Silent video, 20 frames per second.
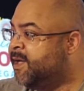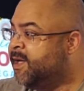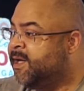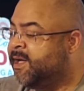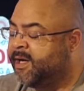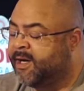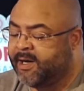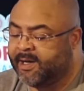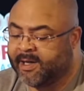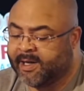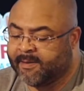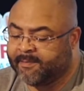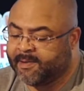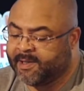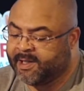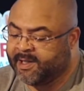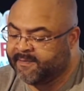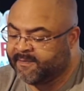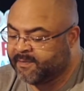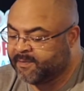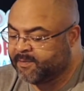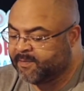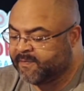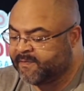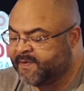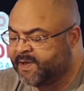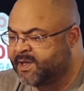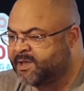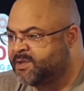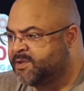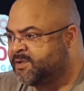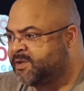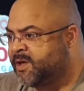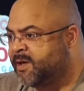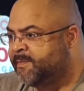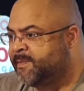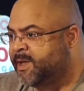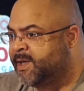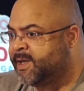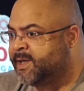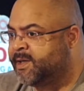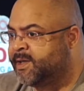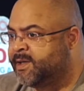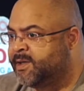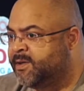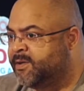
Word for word: Absolutely. And I believe in revenge. You come in,